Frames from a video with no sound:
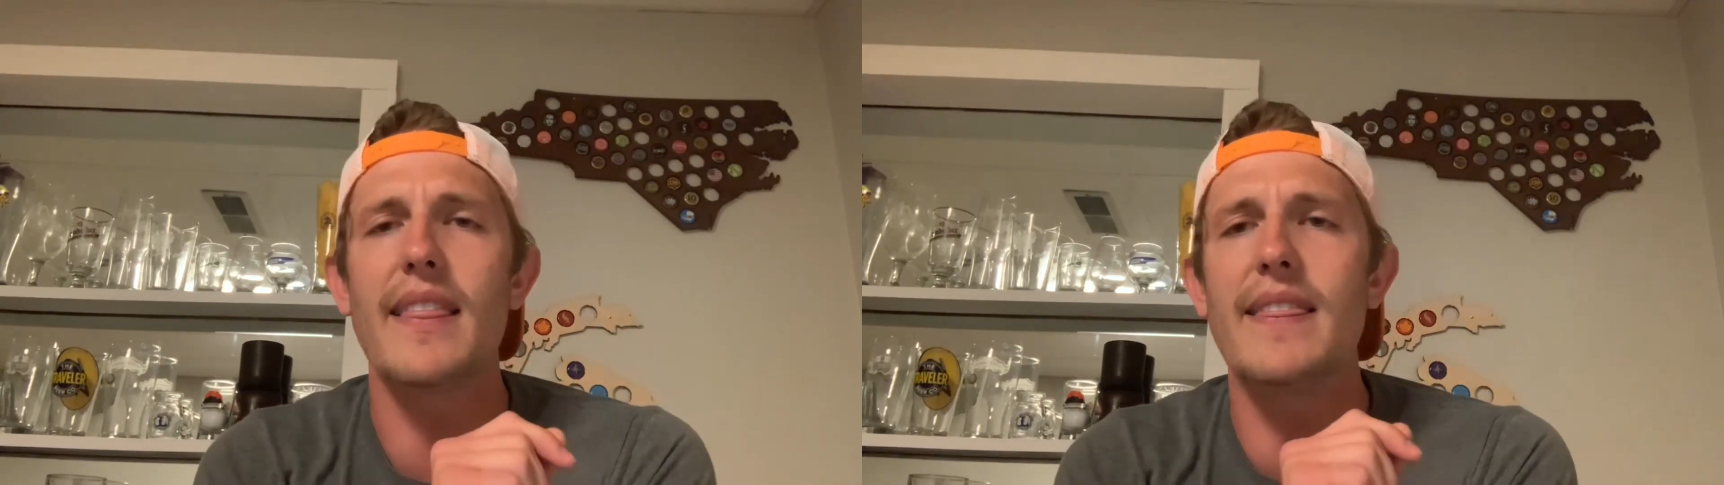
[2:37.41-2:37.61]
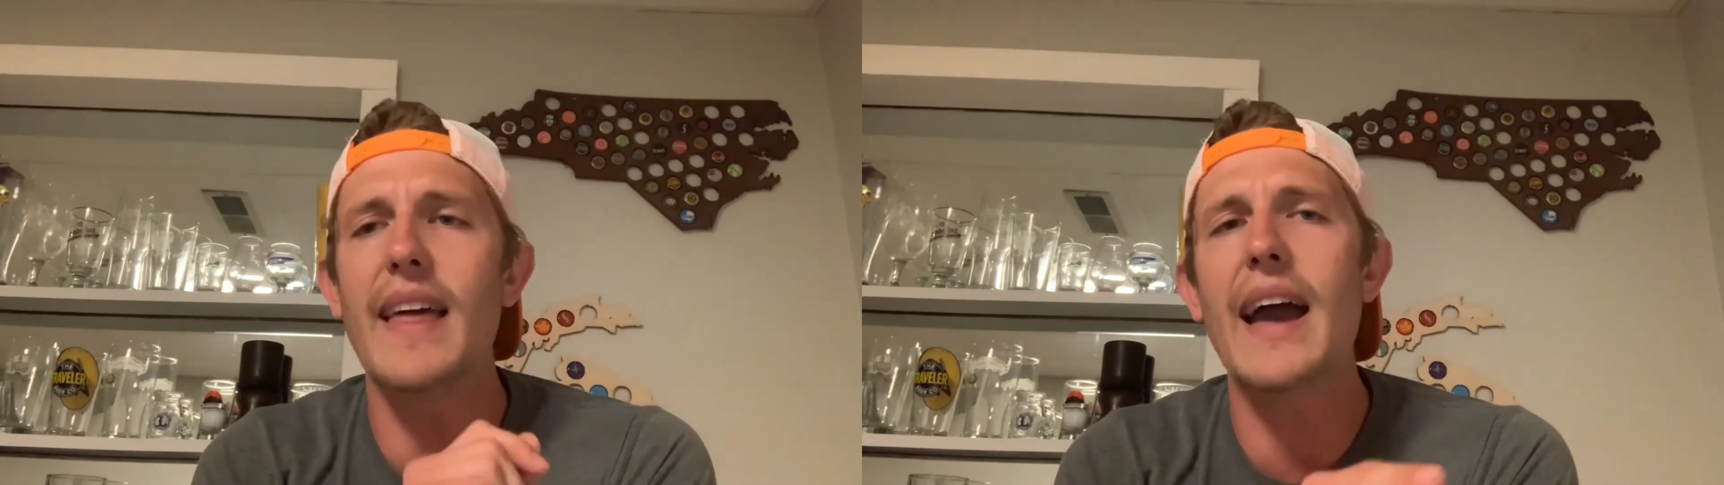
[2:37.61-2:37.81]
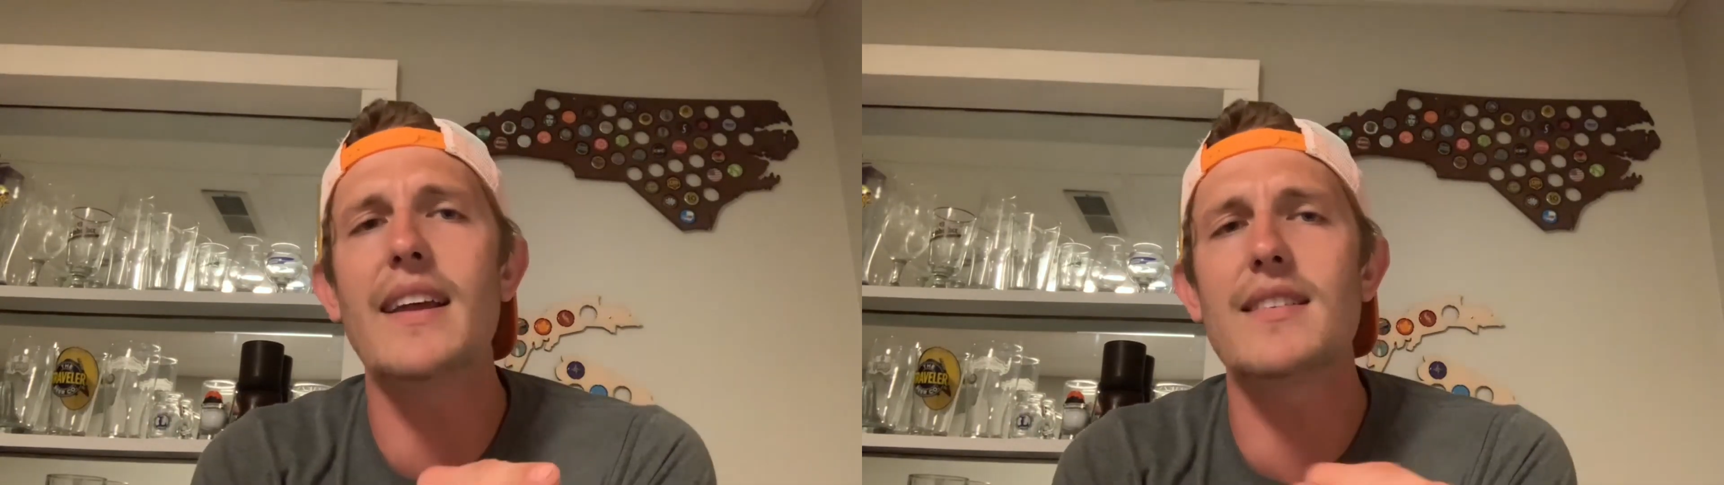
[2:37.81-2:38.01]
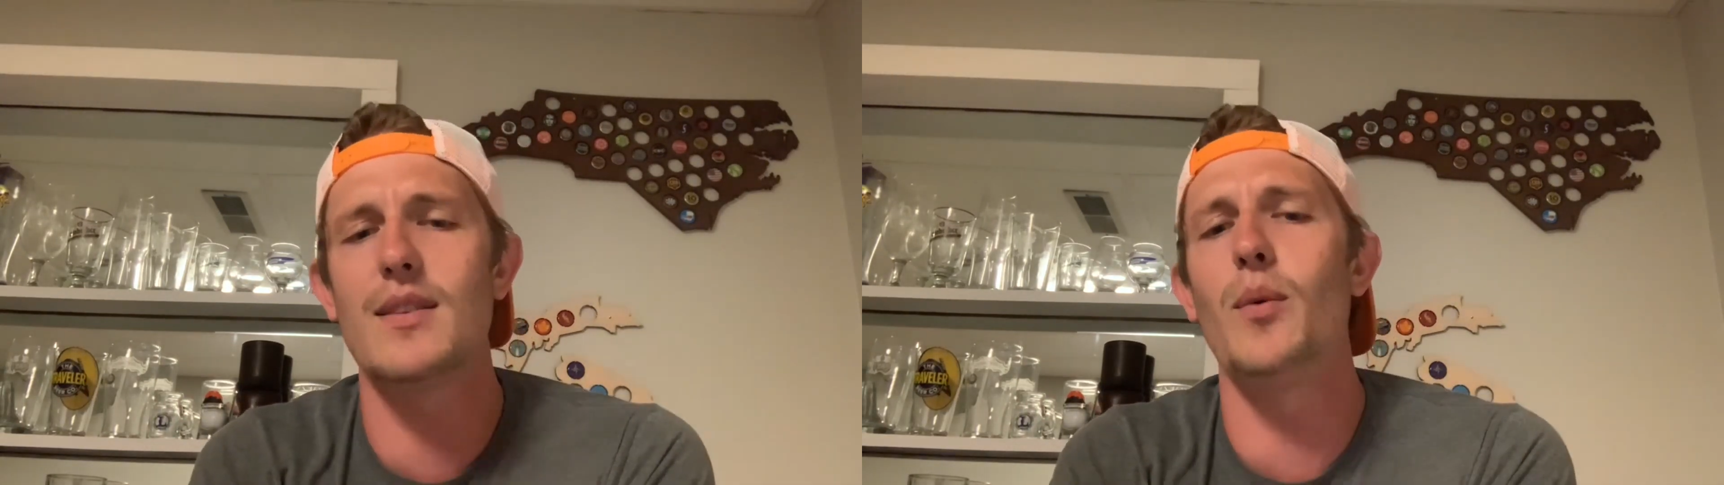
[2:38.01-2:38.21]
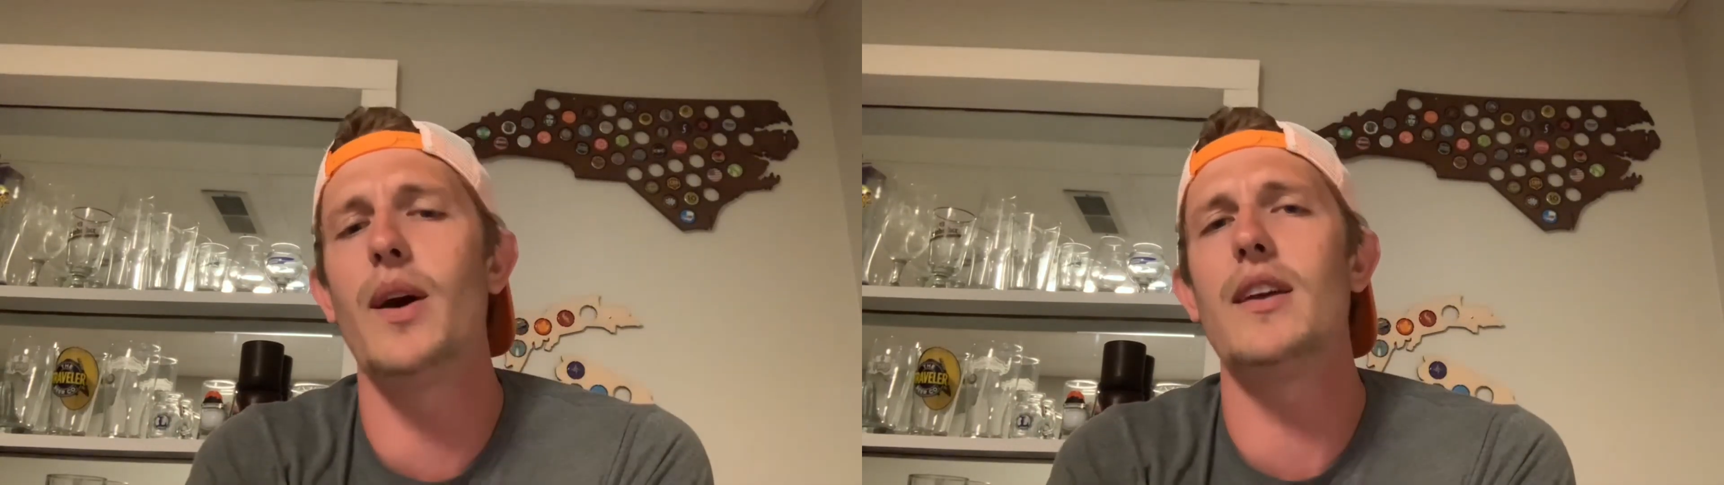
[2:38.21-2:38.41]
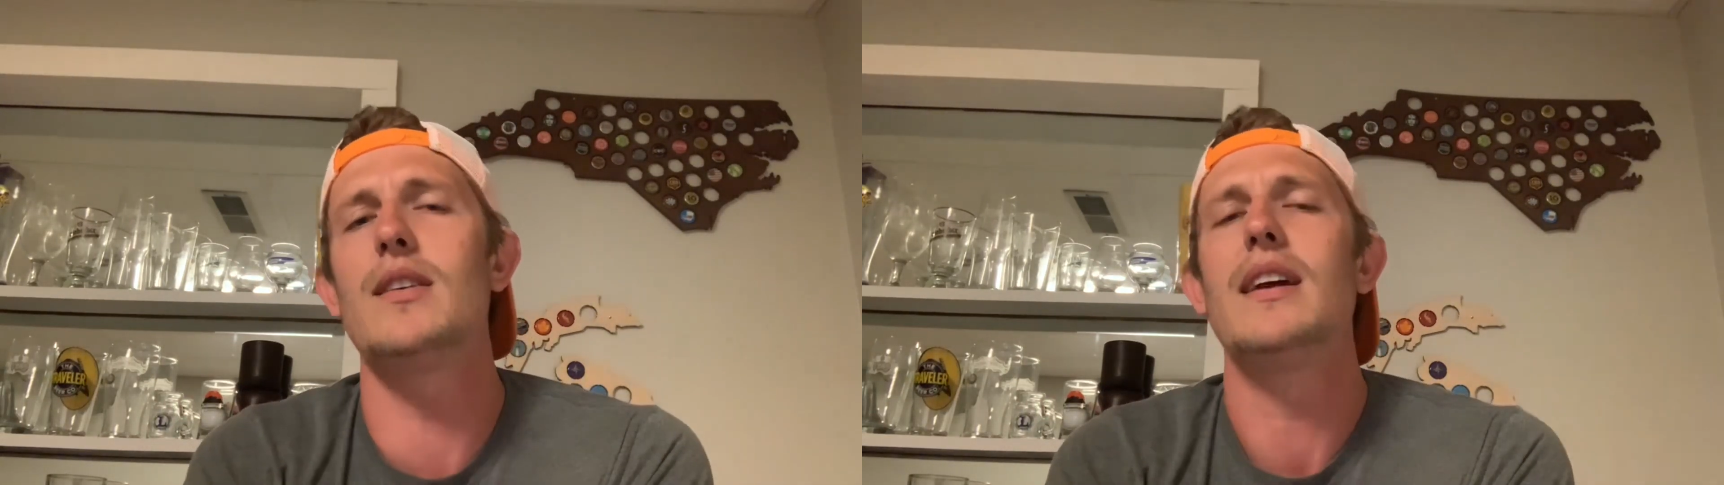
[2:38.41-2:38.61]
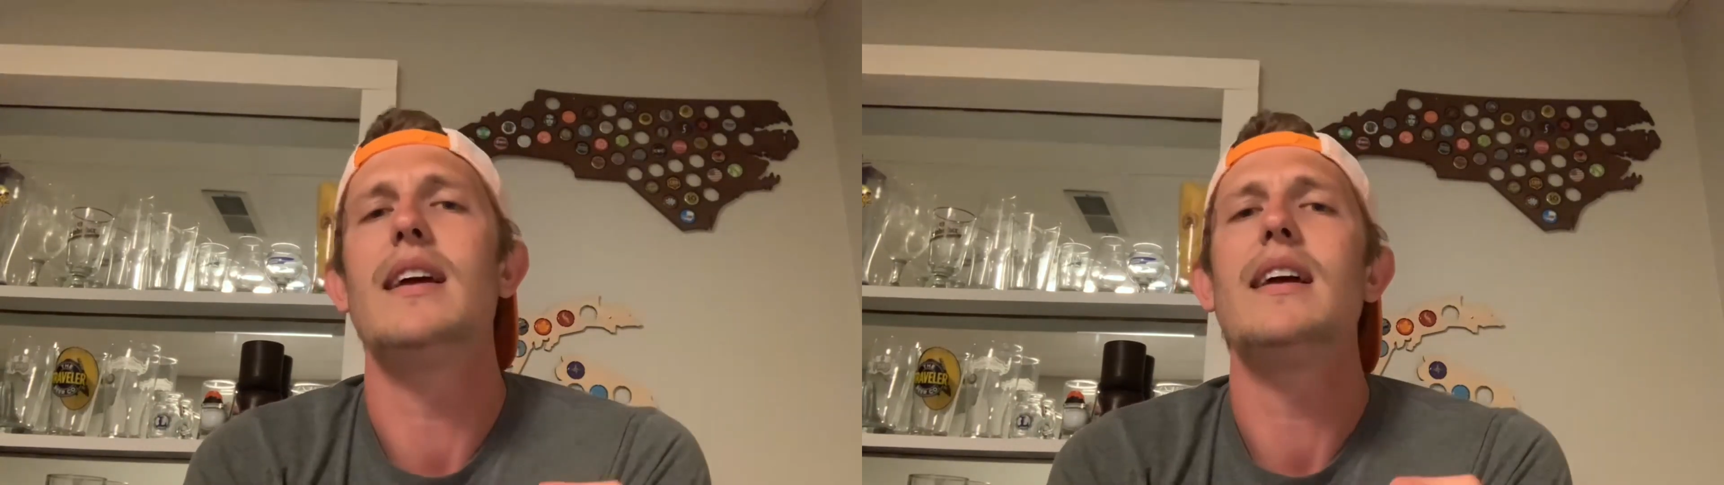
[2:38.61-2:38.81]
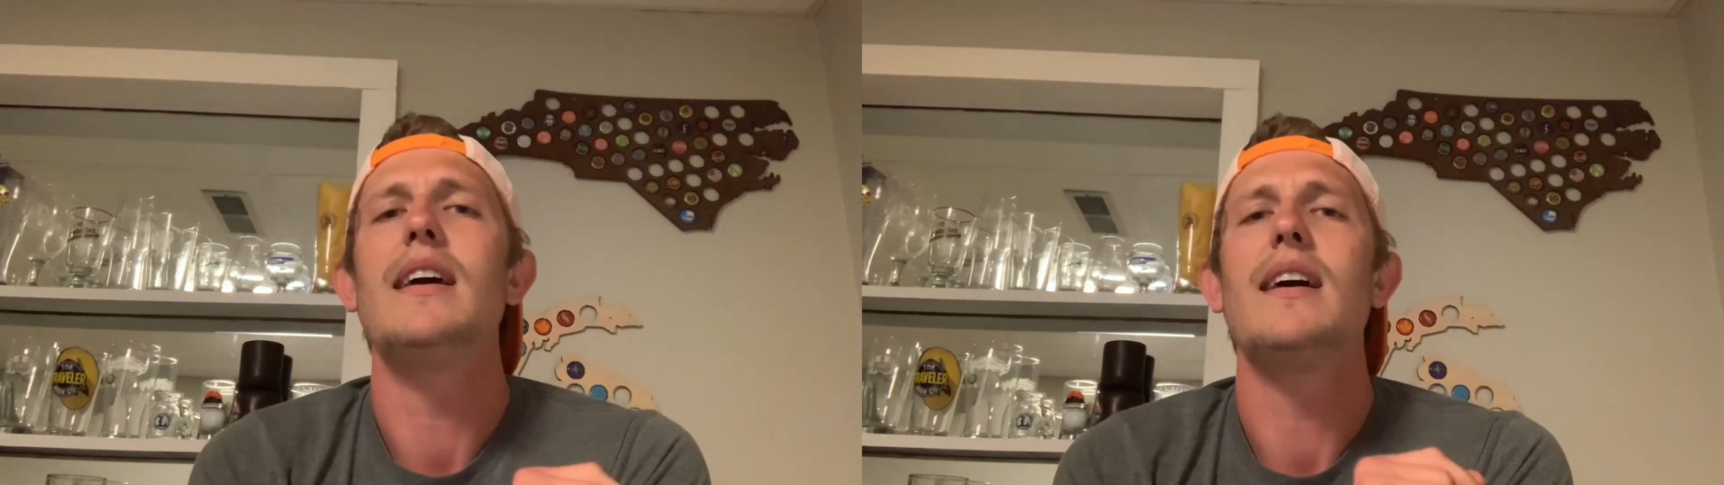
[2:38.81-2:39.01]
That is the winner.
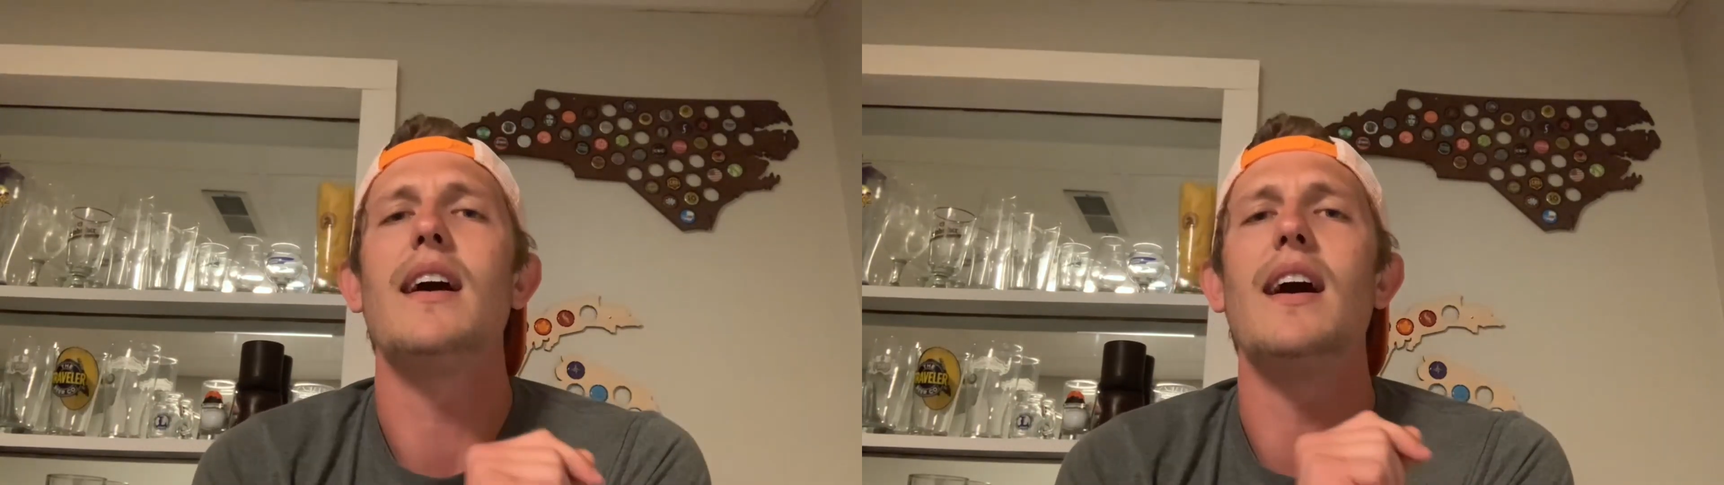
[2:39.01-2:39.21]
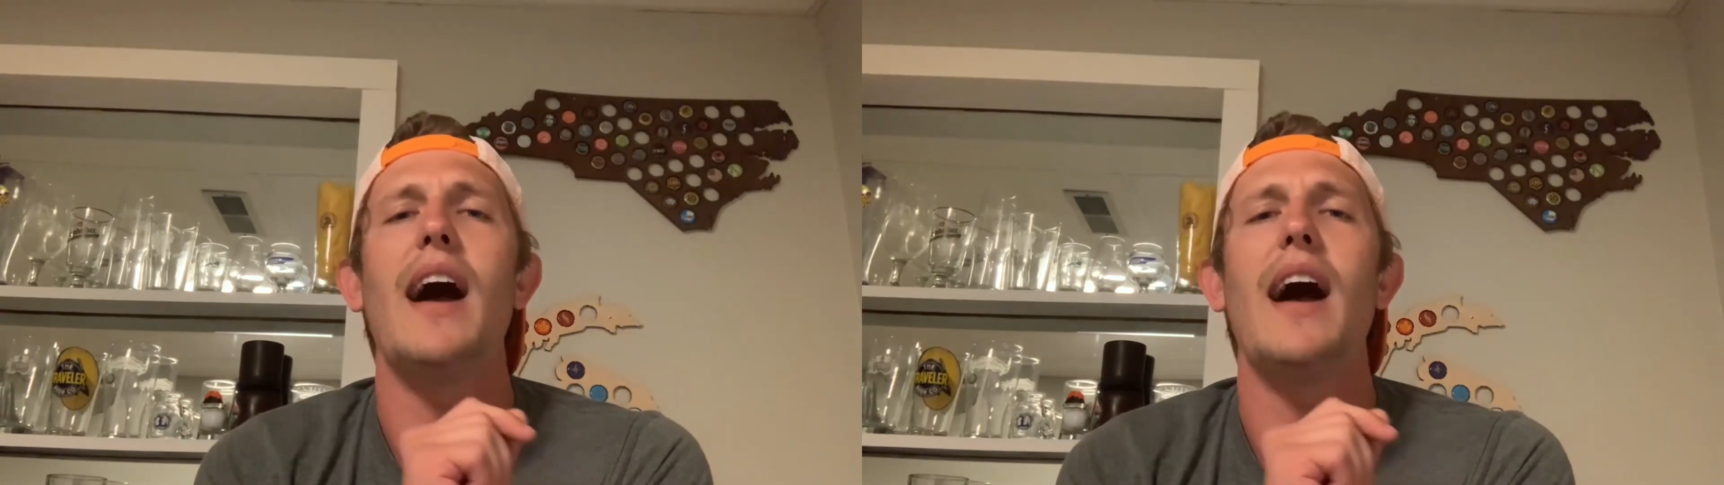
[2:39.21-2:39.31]
Uh,